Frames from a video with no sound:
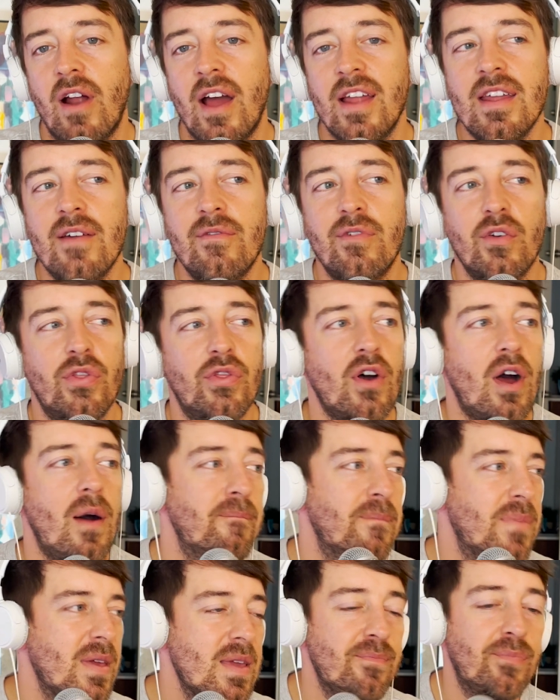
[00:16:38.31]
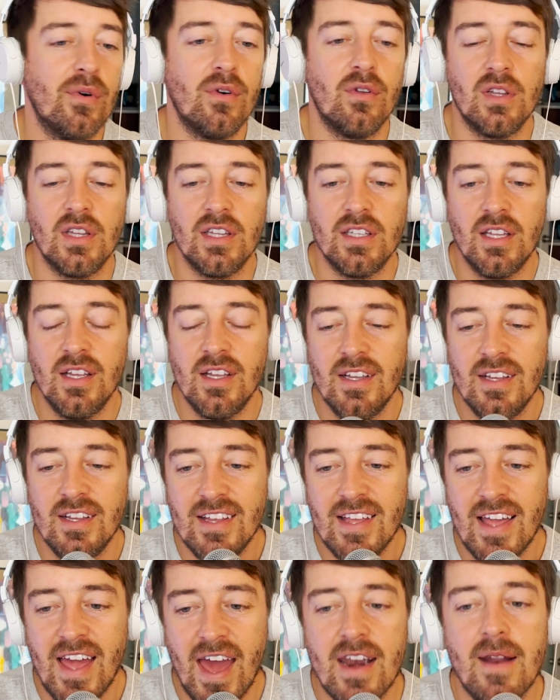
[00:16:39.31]
I never thought people
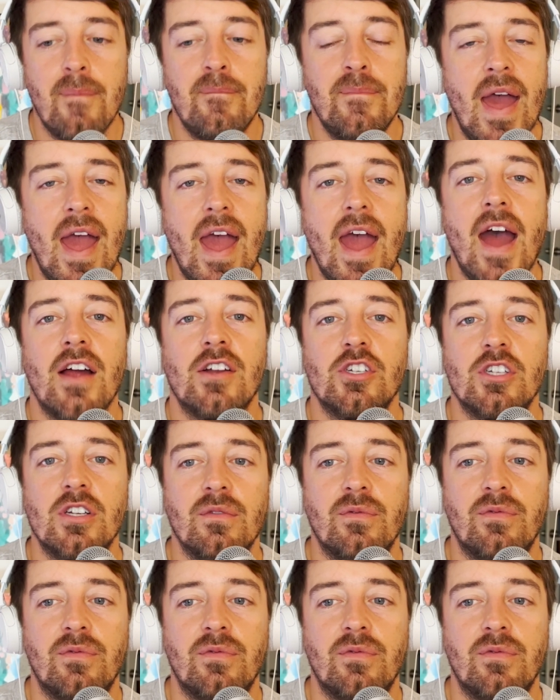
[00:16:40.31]
had a passion